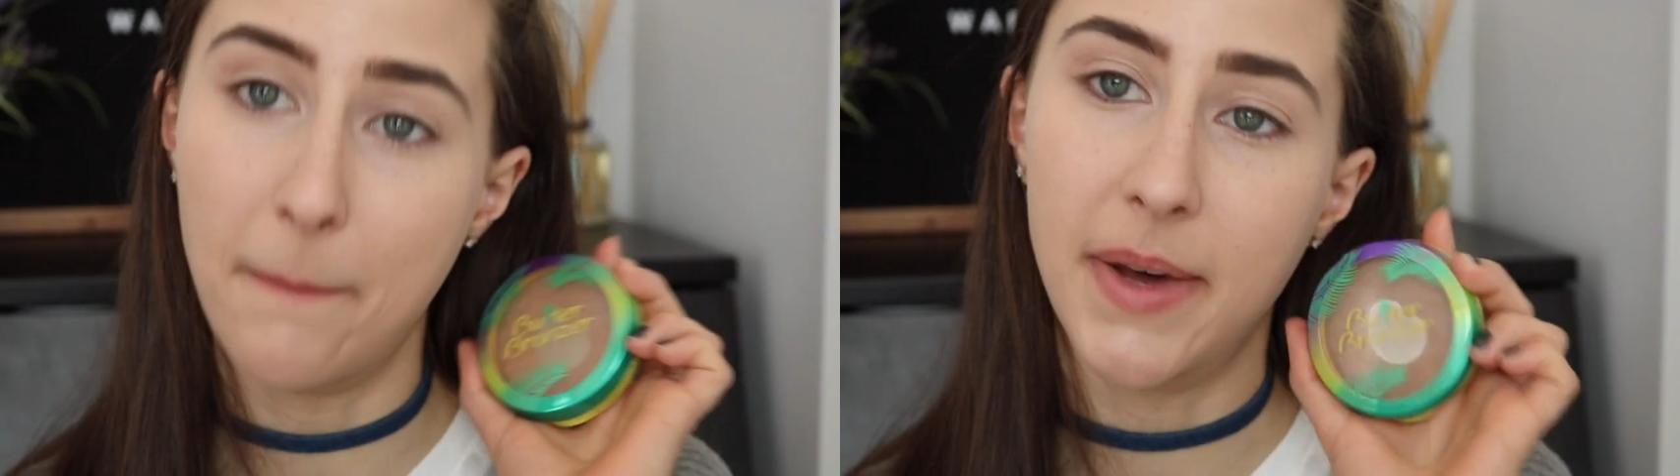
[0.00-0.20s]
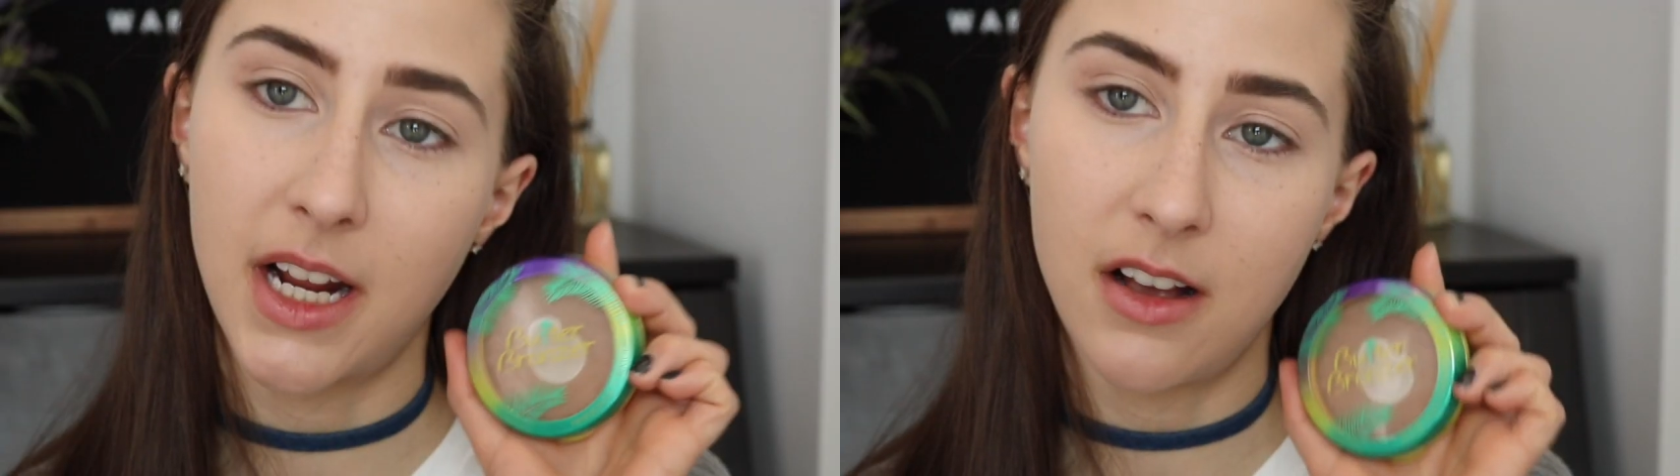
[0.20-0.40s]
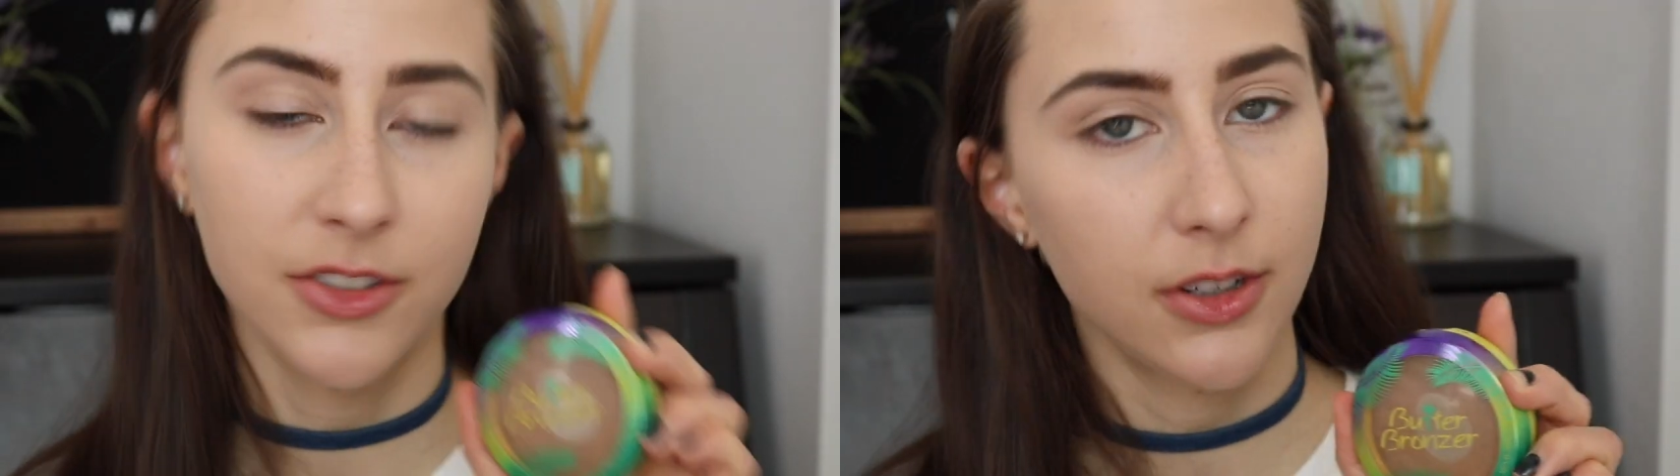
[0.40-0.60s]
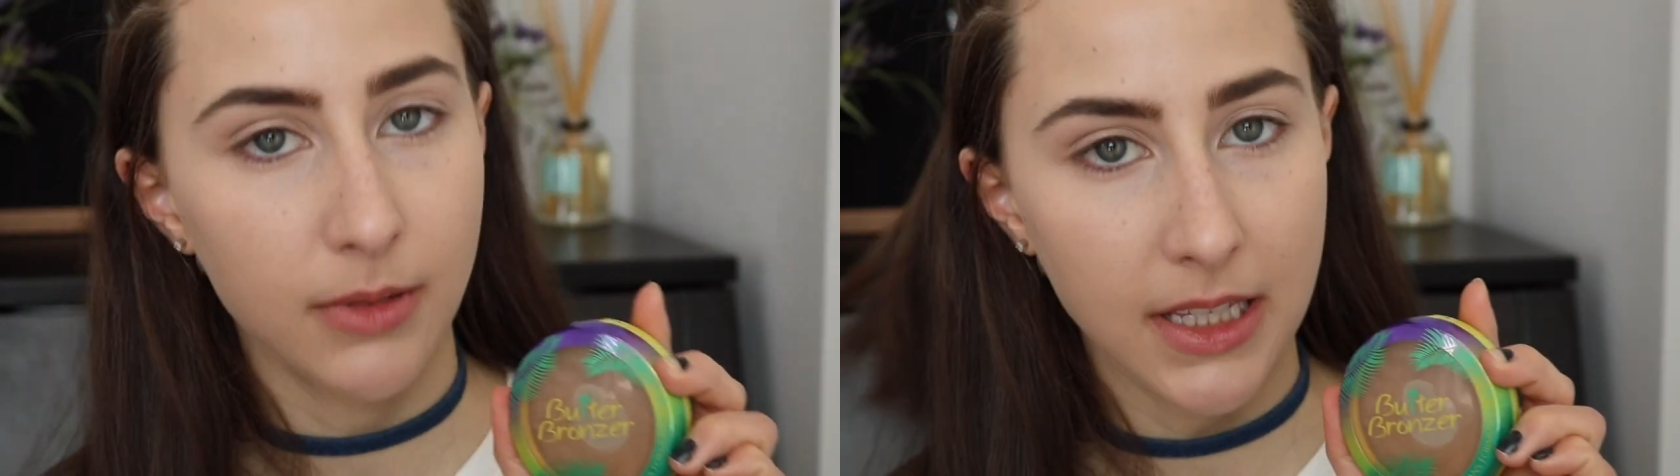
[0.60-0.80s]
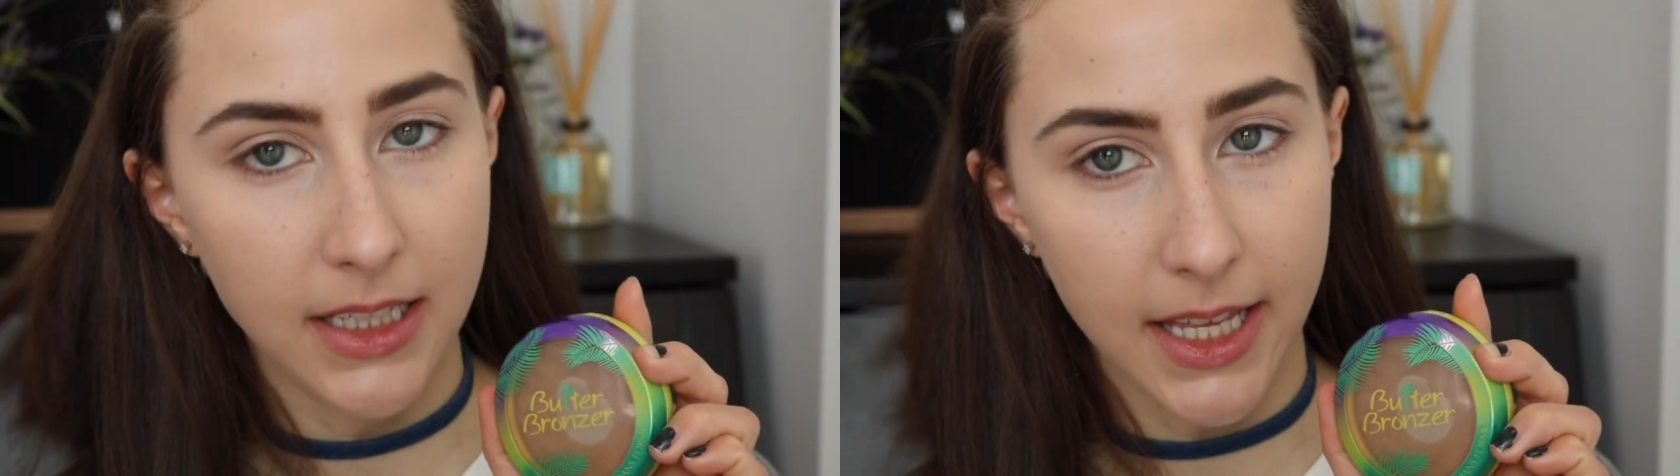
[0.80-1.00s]
But I also
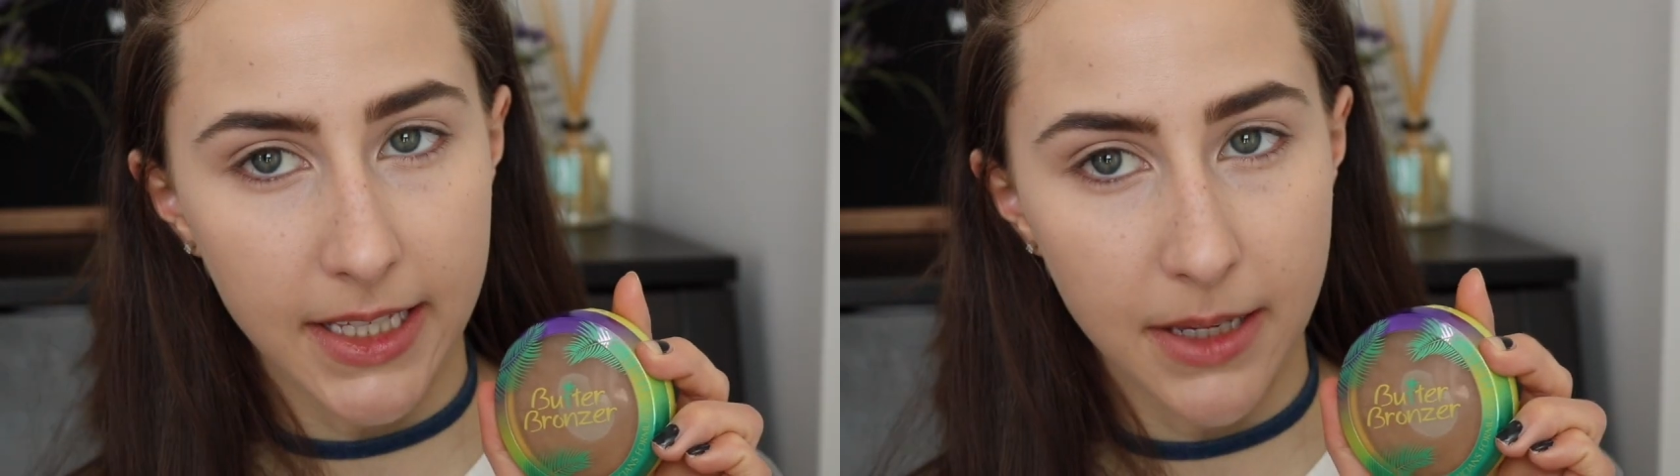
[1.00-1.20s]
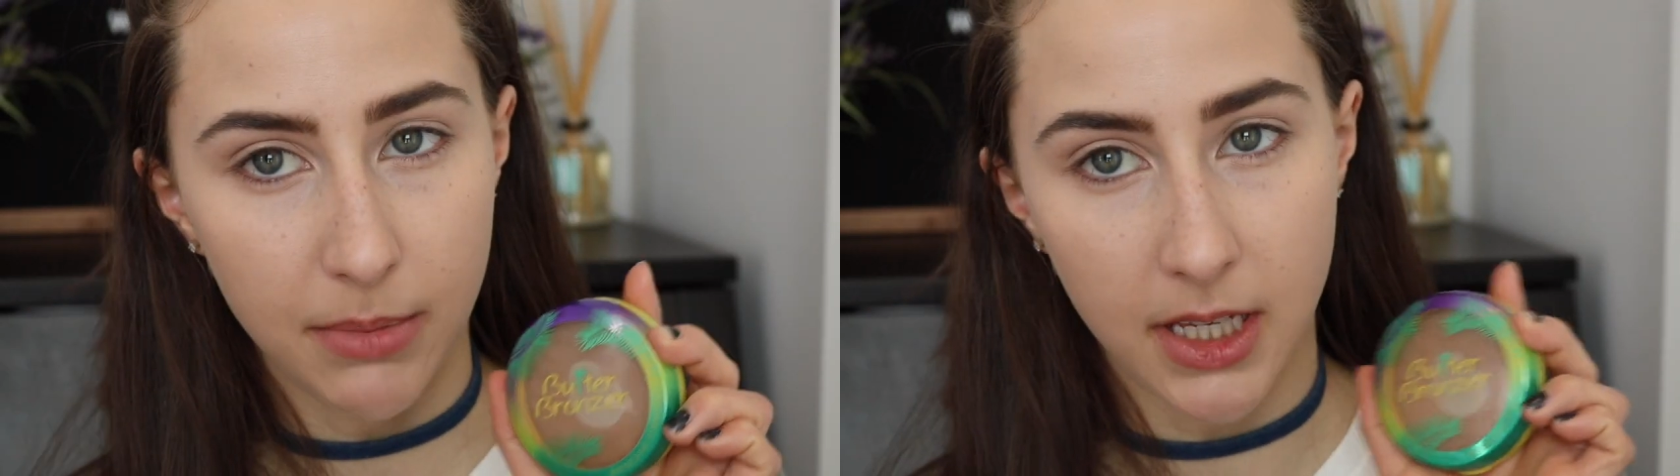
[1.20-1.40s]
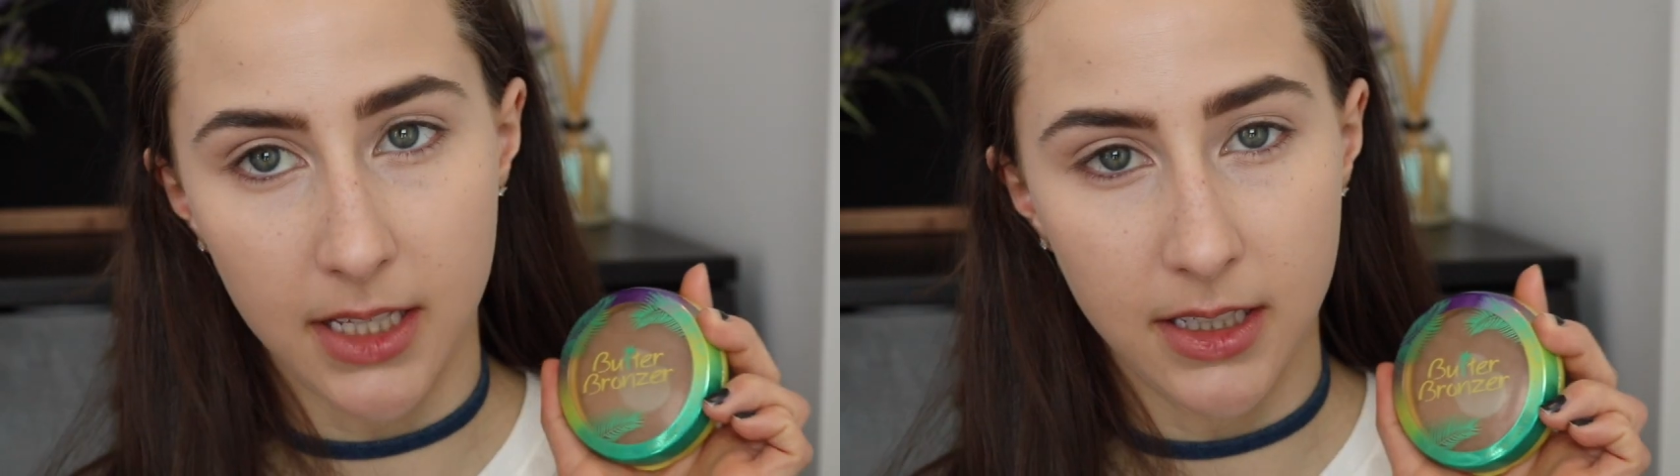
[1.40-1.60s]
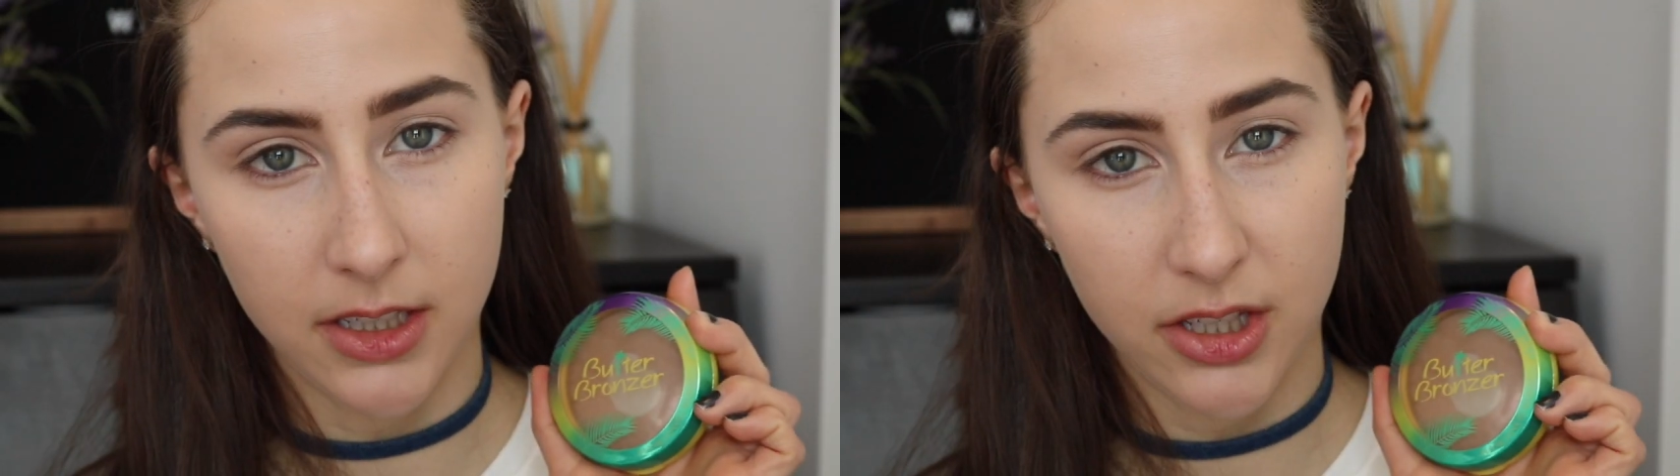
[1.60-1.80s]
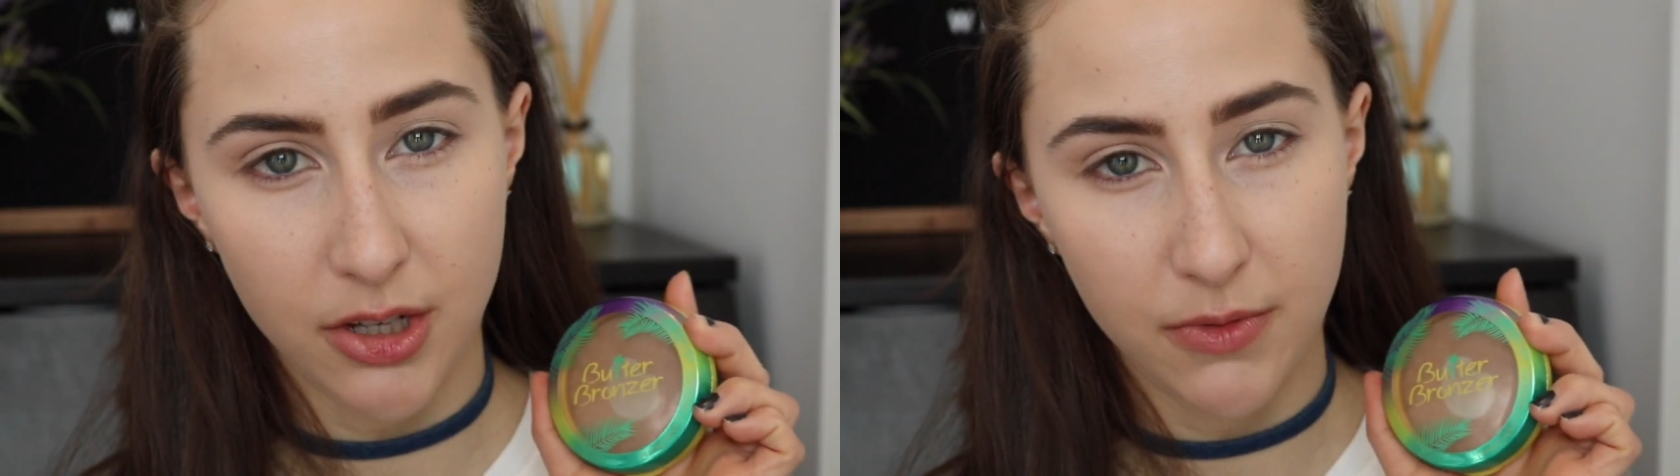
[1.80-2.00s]
really like it because
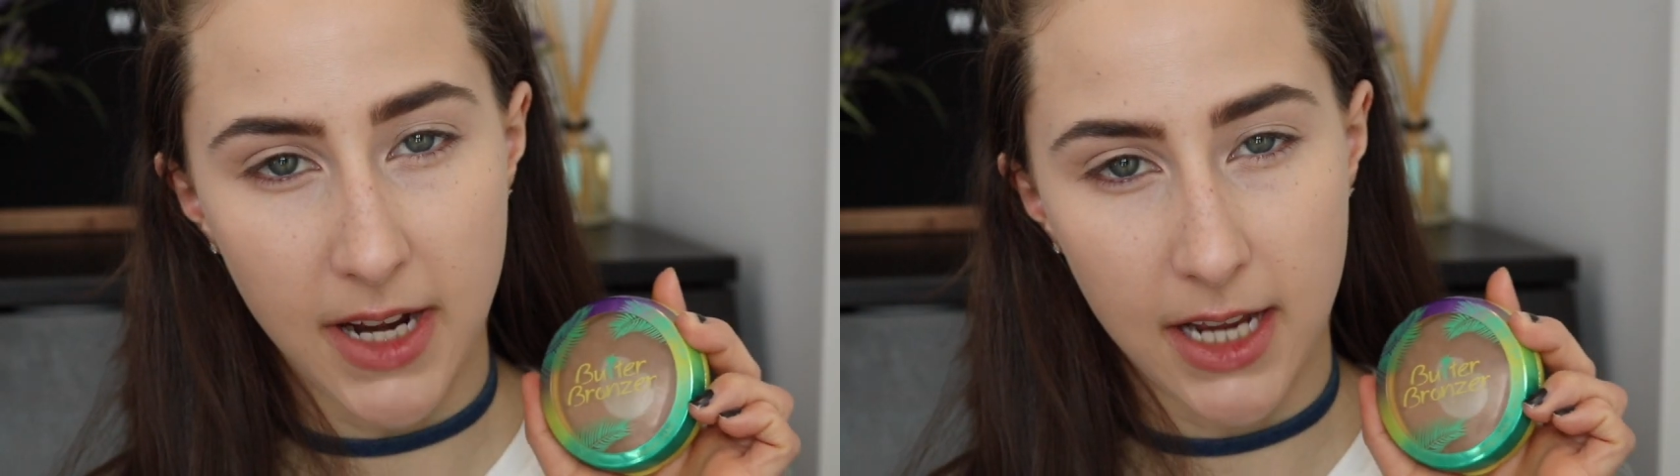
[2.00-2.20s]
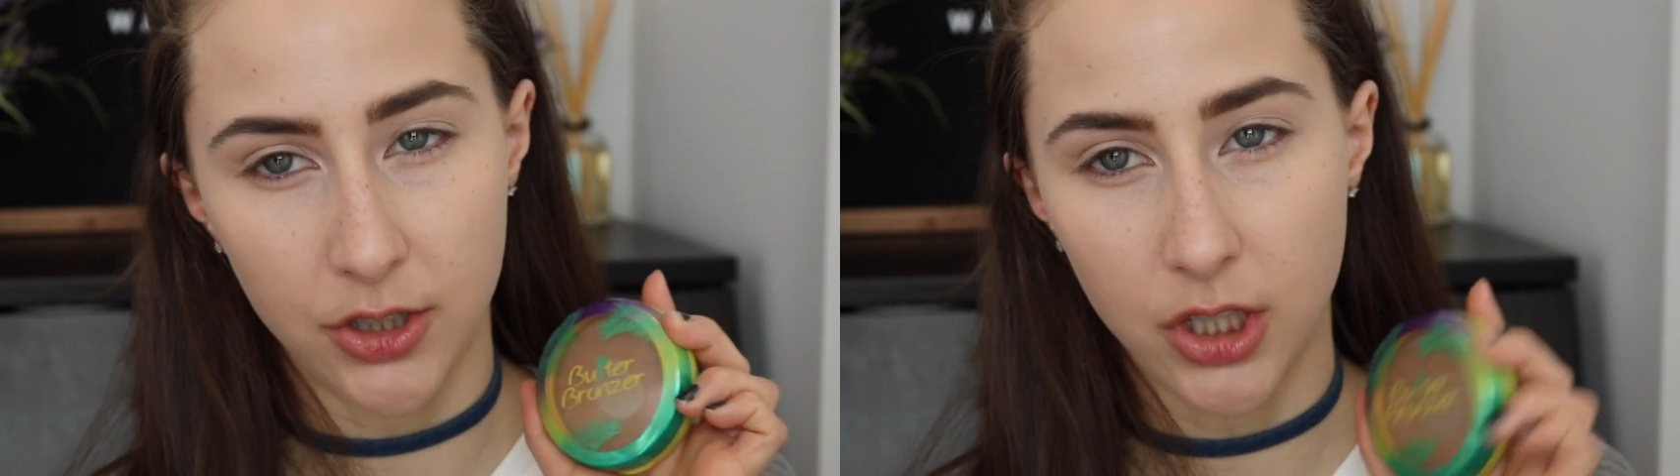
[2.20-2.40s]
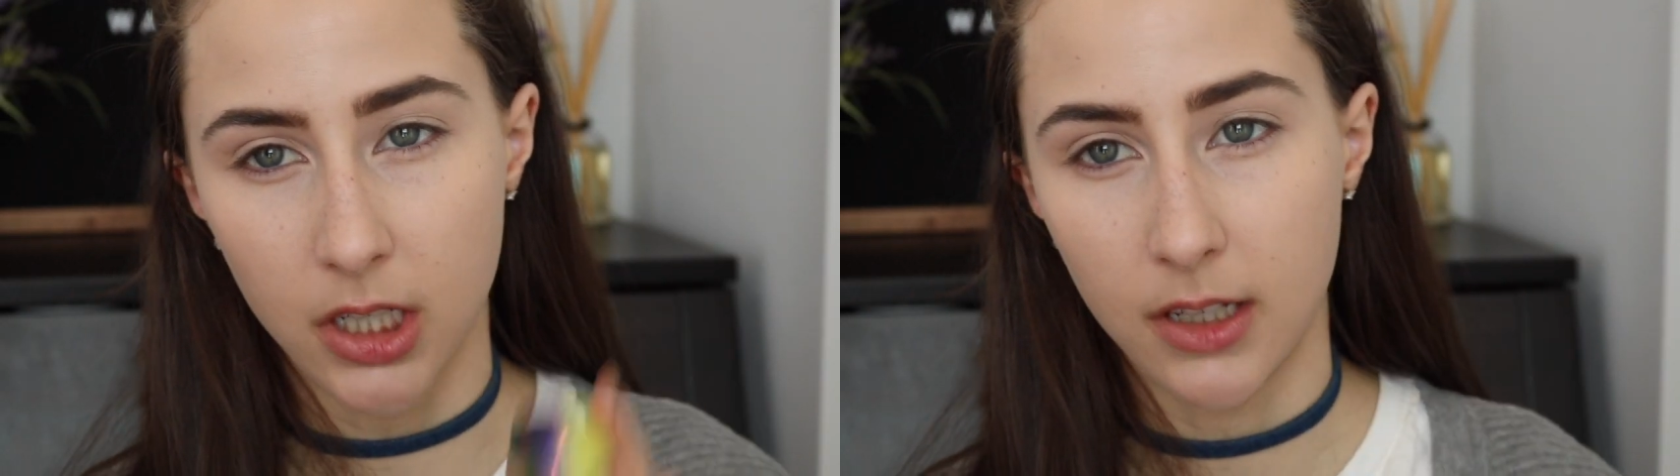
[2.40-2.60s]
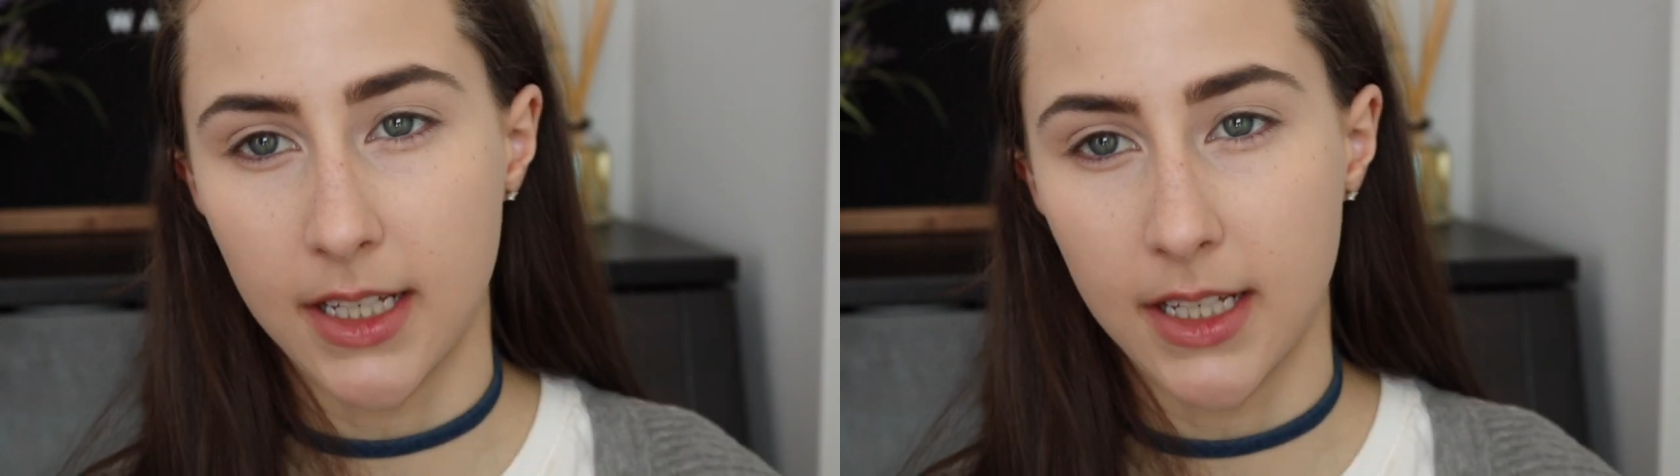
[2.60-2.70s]
it's so natural.